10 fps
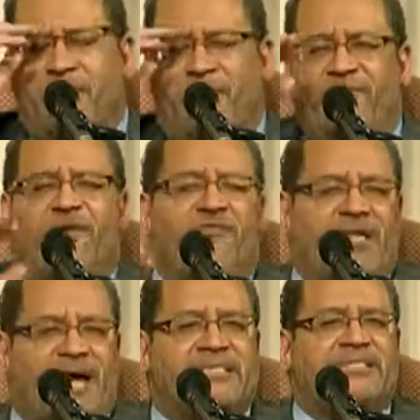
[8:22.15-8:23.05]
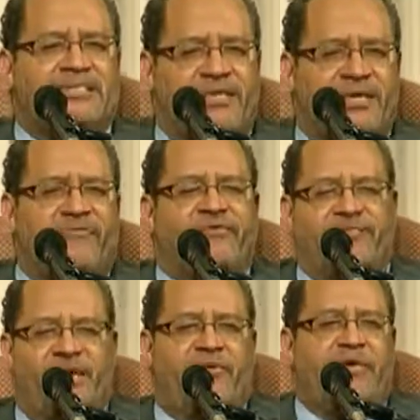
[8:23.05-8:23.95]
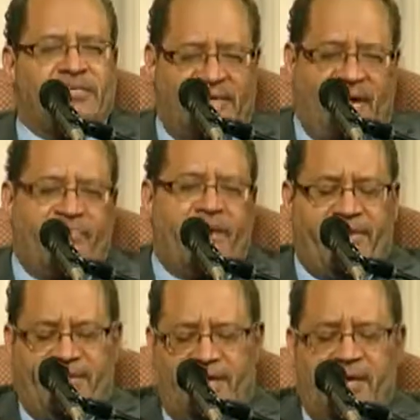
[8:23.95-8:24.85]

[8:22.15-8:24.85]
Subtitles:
of the velocity of stereotype and